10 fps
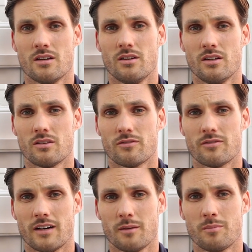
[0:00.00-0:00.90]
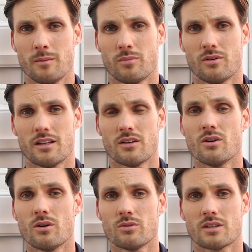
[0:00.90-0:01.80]
You need to find people that
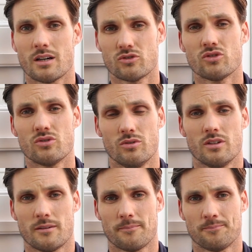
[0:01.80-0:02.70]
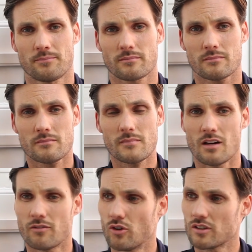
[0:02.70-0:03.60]
knows how to do it.
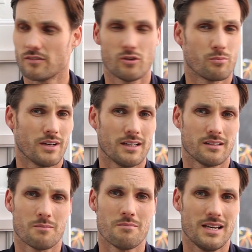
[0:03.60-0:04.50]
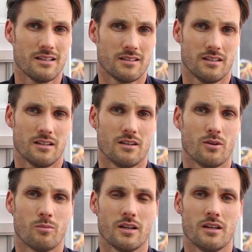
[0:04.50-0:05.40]
Of course, if your brand is amazing,
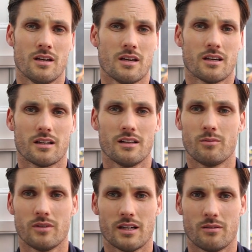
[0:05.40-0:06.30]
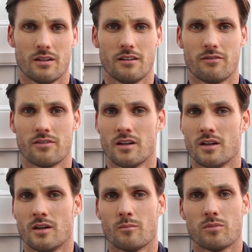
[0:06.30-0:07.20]
nobody can live without it. If
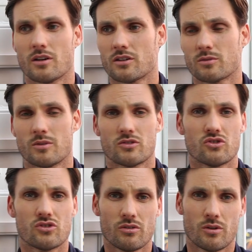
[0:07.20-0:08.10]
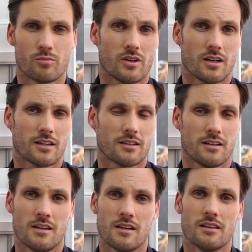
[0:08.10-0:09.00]
bloggers want to show your product,
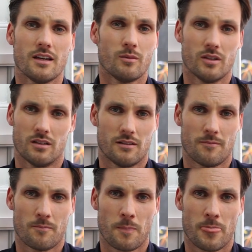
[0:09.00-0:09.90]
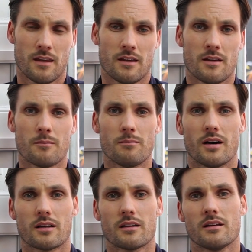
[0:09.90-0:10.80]
they will.
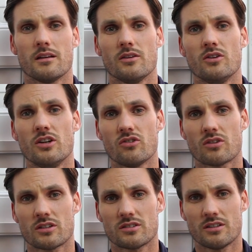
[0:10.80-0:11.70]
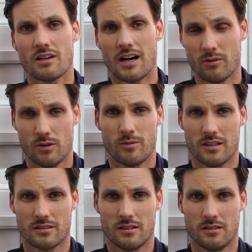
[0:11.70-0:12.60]
But you need to consider how you want
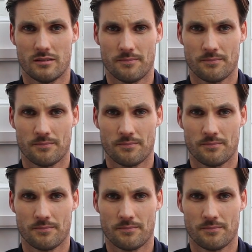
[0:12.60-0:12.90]
to sell.